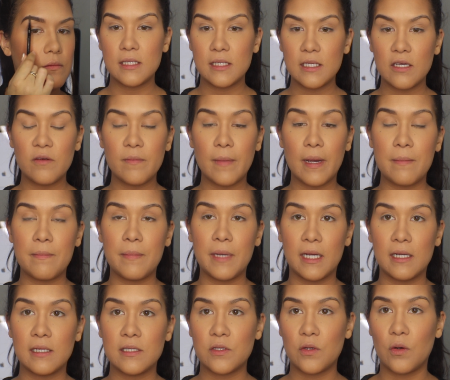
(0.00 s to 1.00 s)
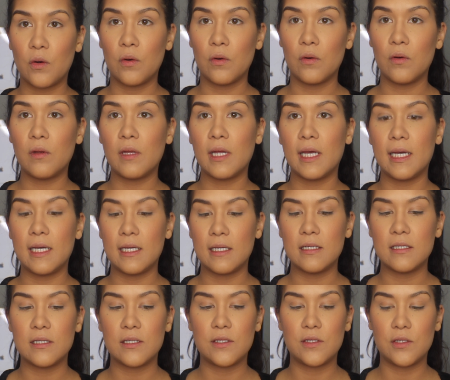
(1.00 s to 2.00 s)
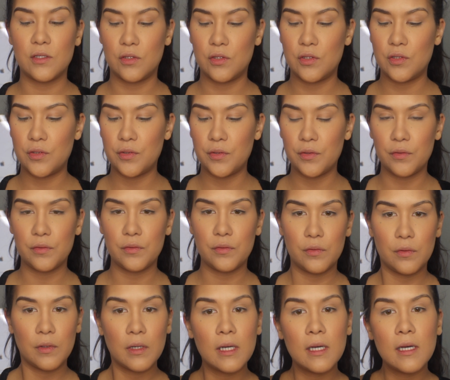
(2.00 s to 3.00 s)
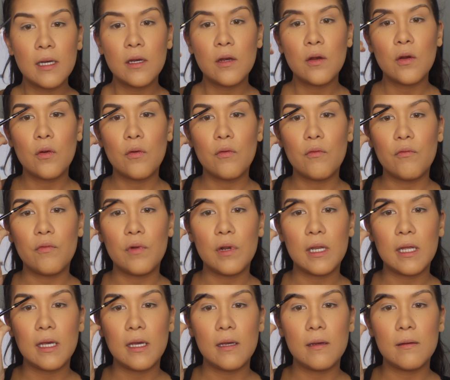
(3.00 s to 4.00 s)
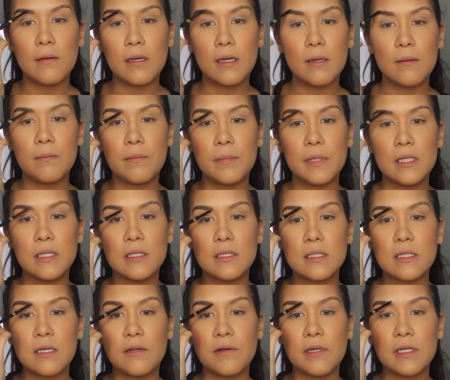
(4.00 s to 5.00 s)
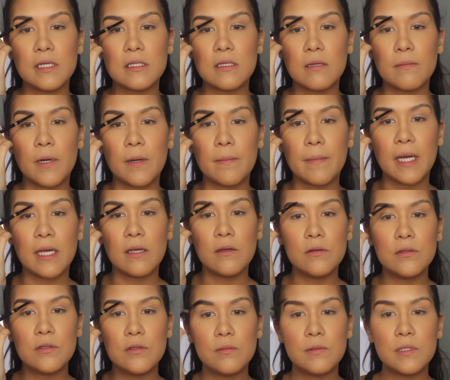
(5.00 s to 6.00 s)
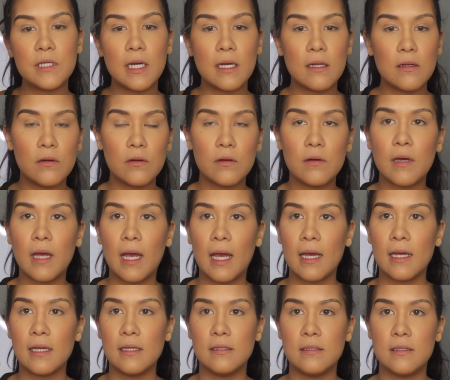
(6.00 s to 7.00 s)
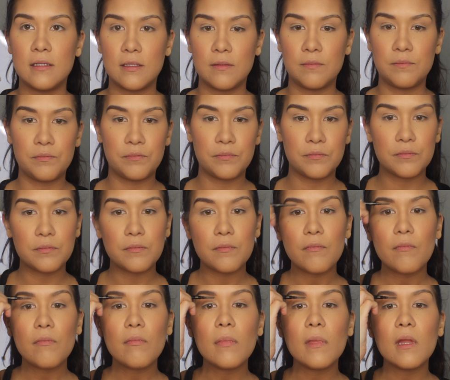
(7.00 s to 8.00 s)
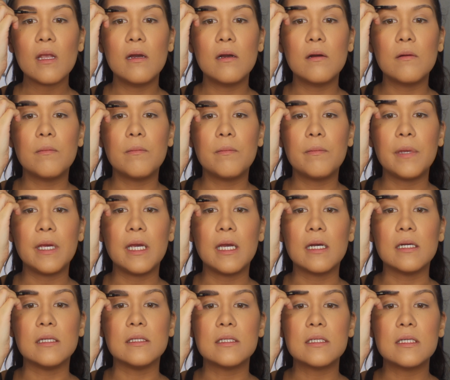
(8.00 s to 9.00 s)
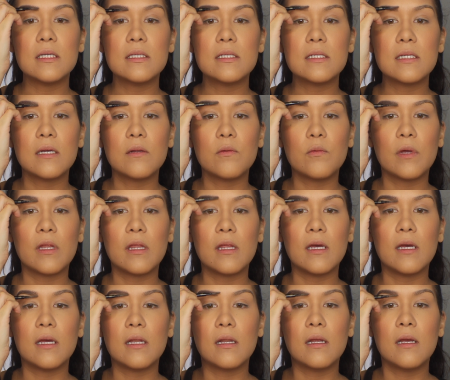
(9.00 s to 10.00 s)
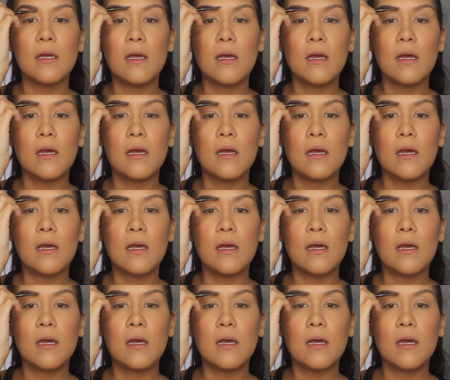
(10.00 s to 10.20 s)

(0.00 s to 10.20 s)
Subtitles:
This year my biggest goal is to really be serious about my YouTube channel and be consistent with it.